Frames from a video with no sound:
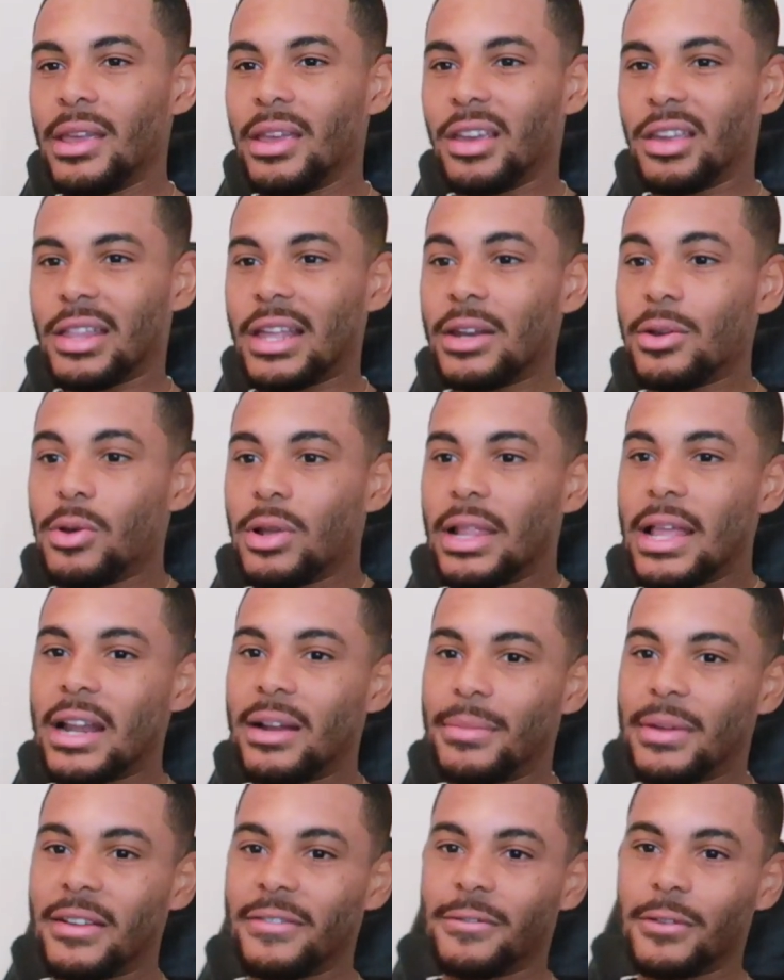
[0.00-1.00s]
Cause I know a lot
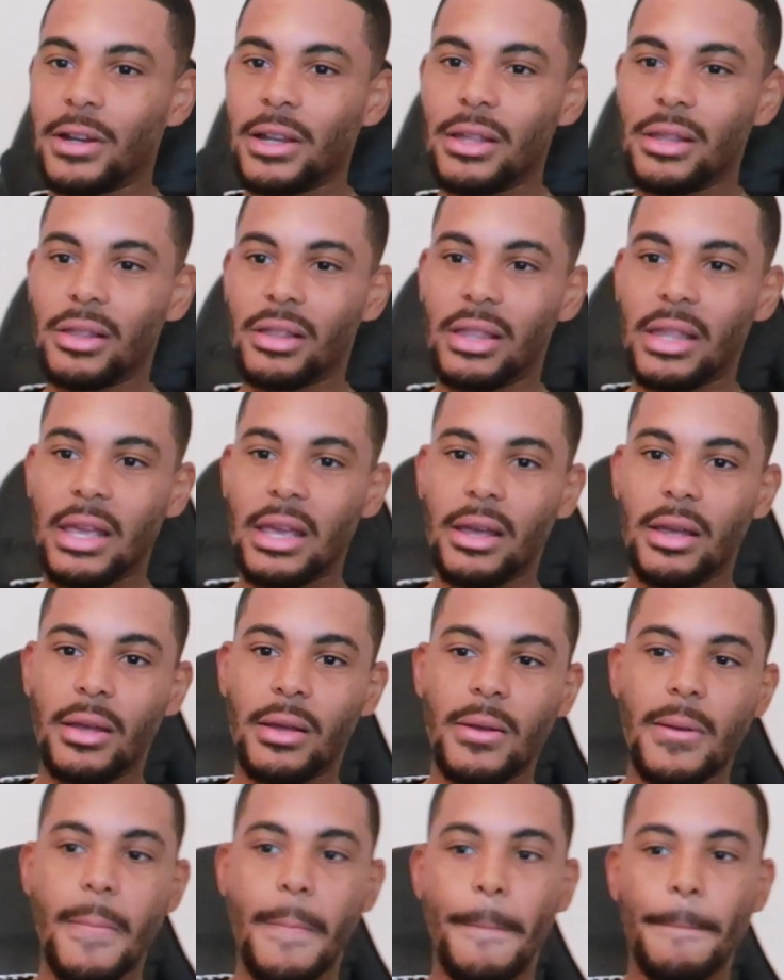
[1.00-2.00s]
of my friends that
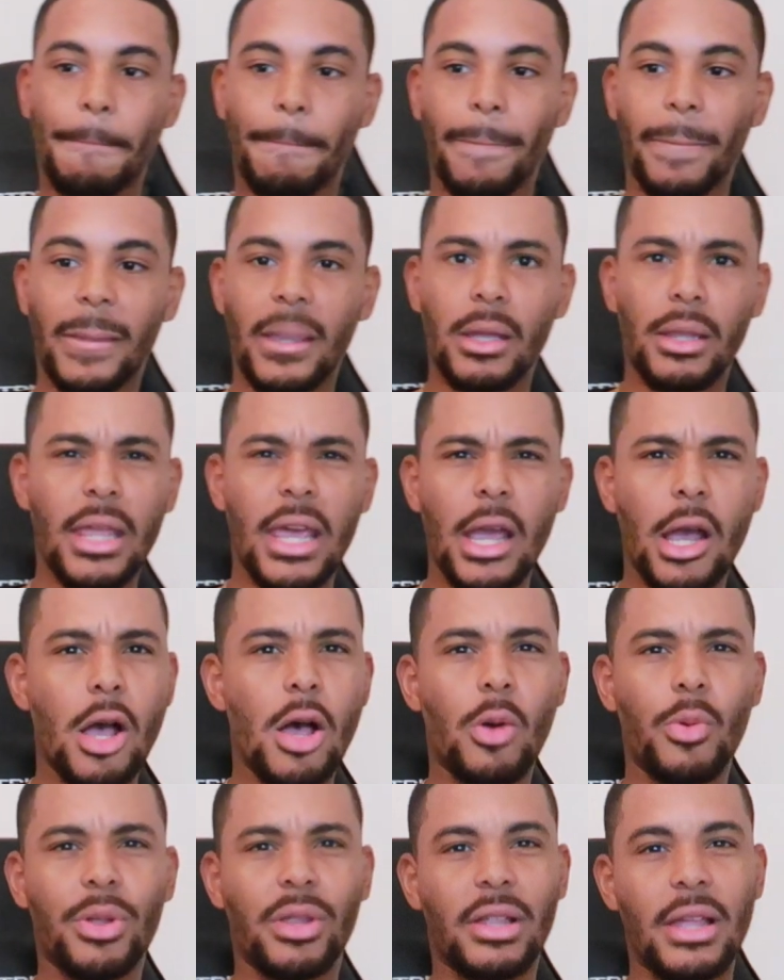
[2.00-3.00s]
um they
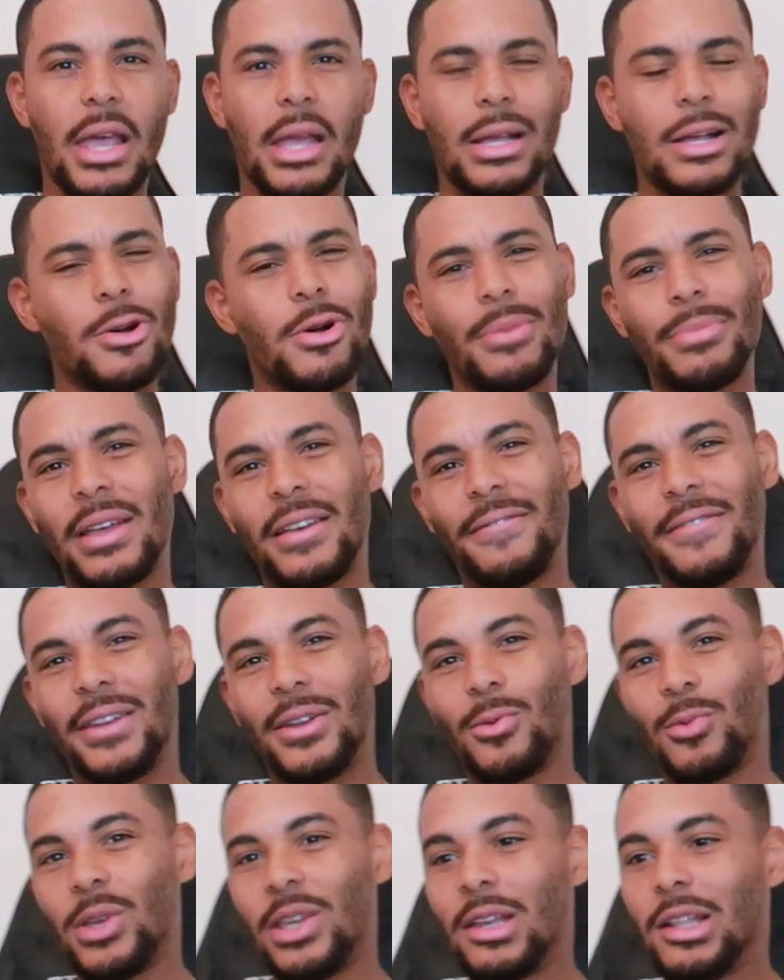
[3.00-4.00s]
all was like, oh, I'm not
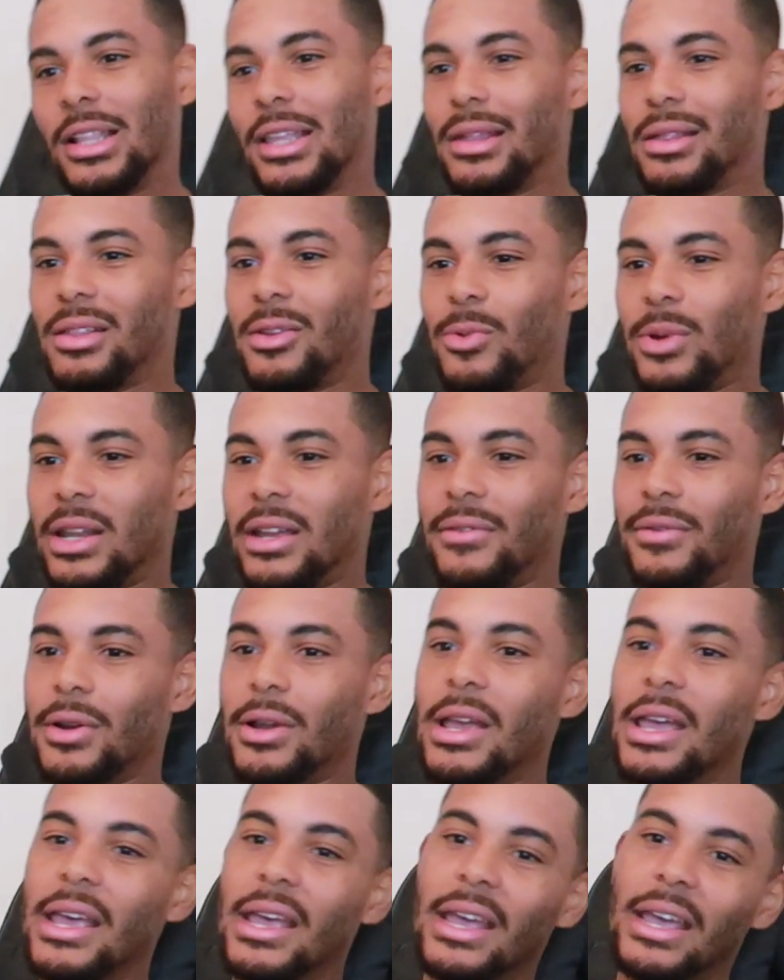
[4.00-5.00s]
gonna re-enlist or whatever.
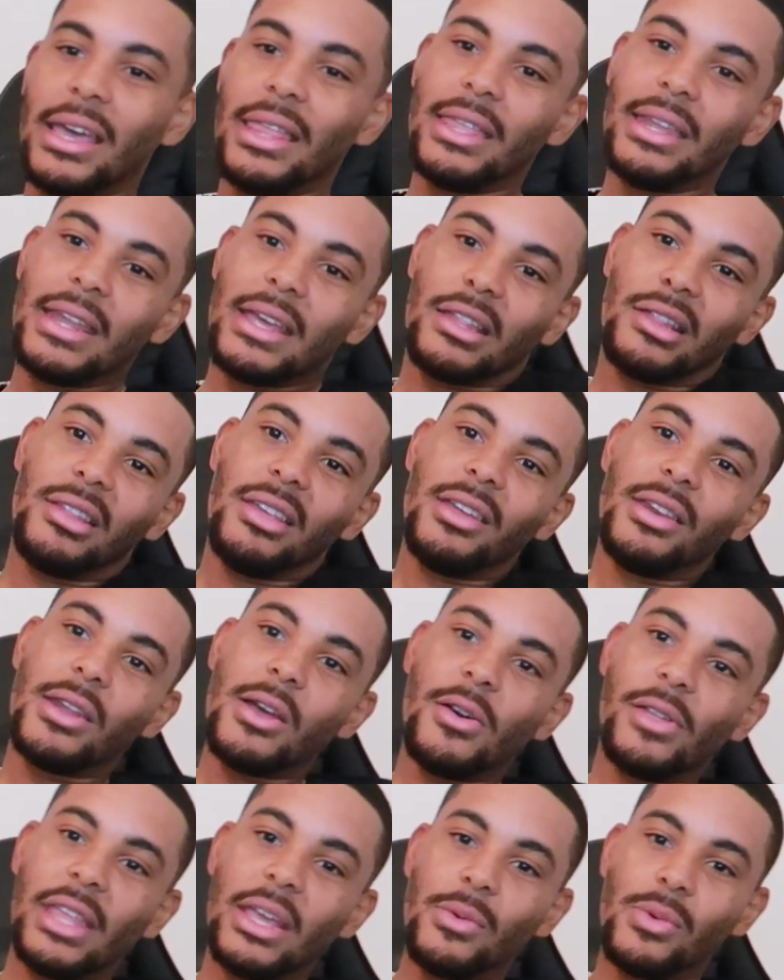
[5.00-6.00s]
And the next thing you
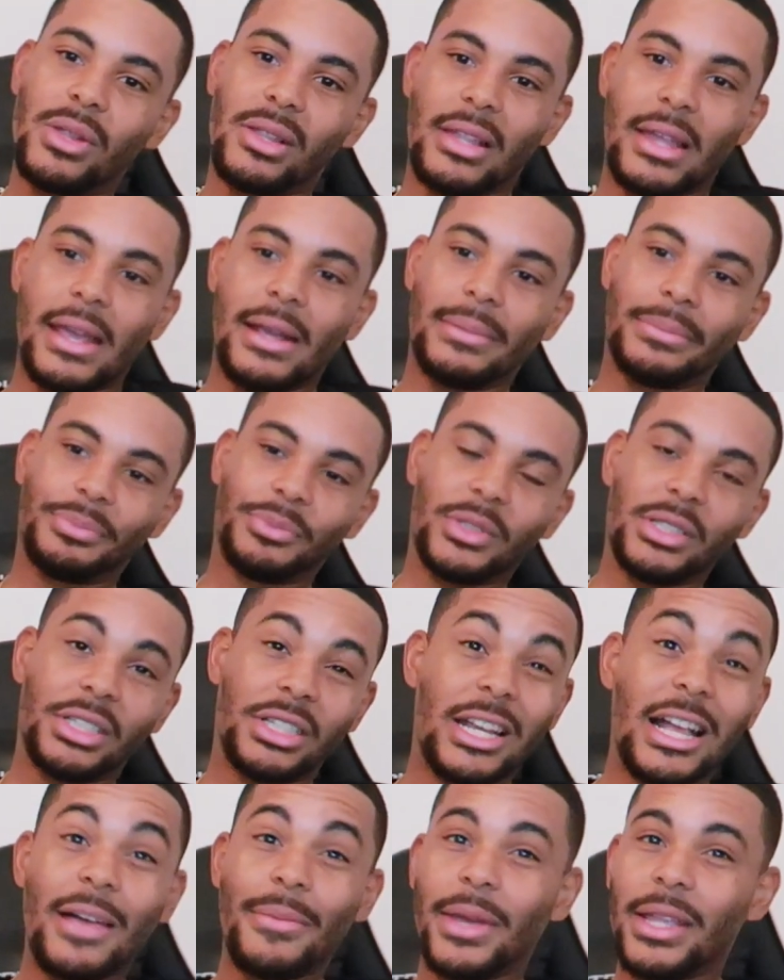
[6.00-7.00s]
know, they was like, this
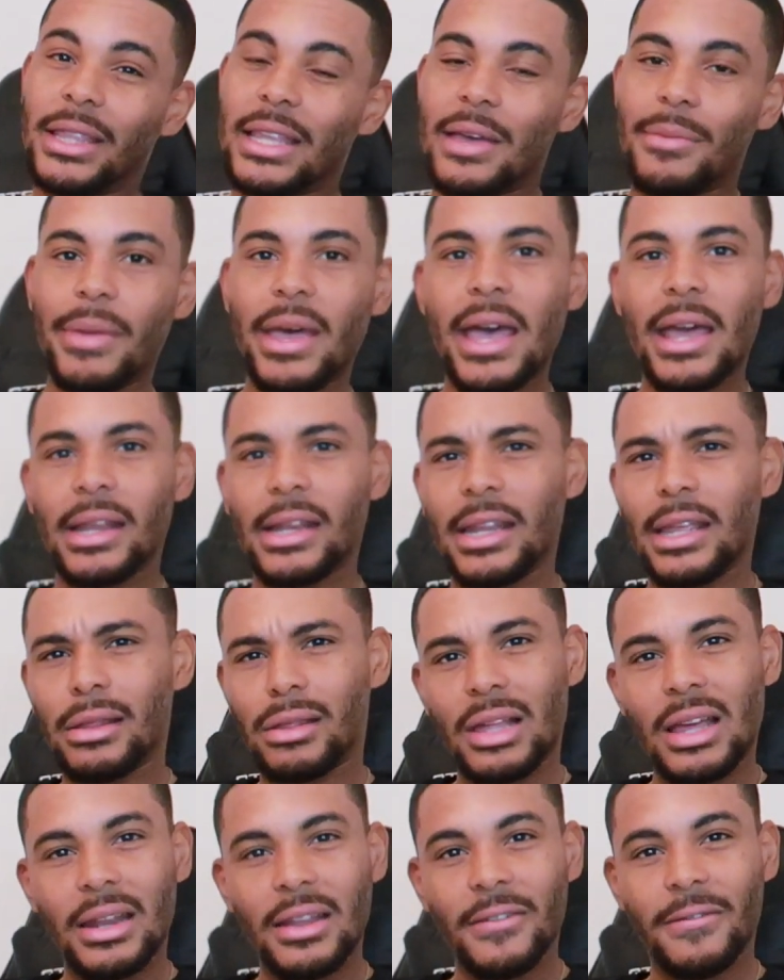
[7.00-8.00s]
job ain't that bad, and they
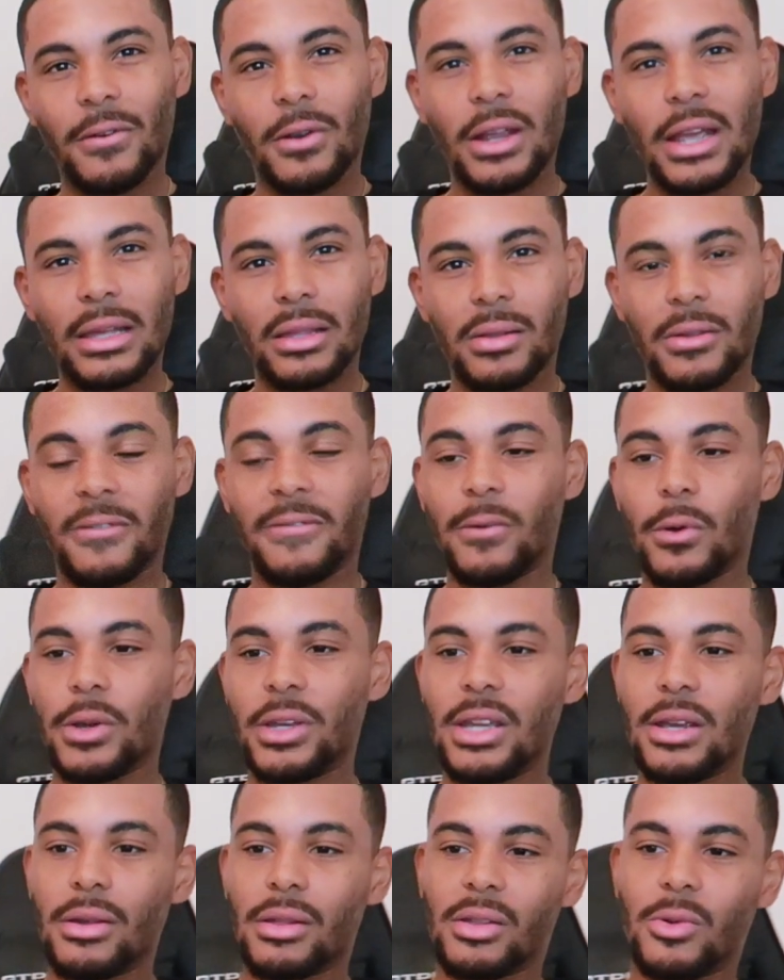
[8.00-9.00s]
signed up for an extra
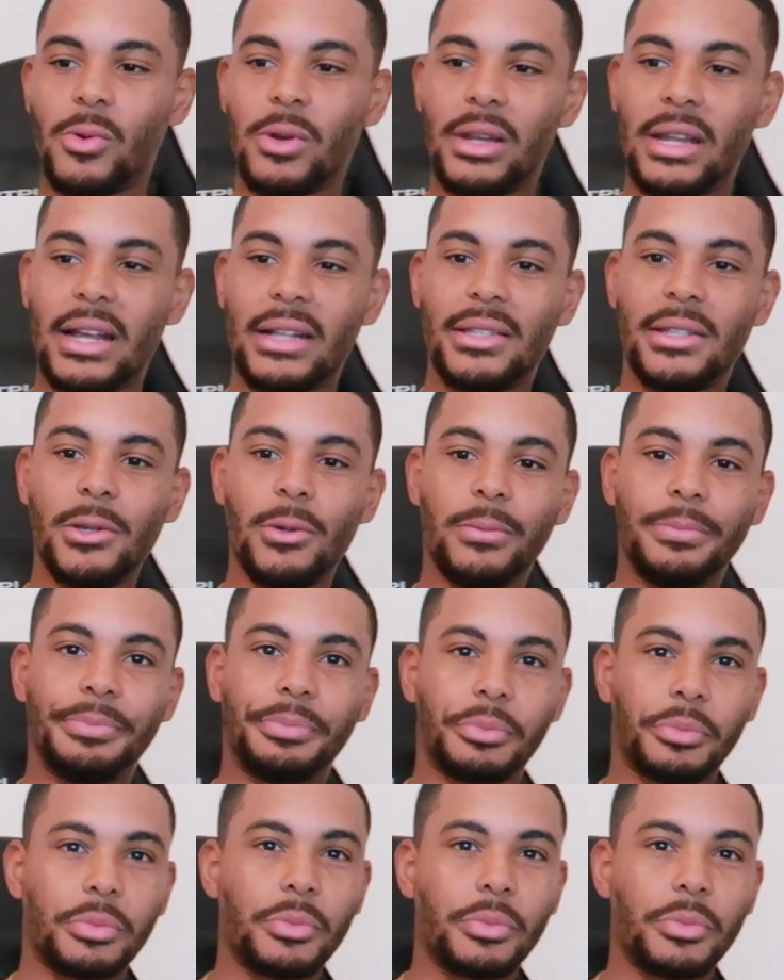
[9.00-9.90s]
four years and whatnot too.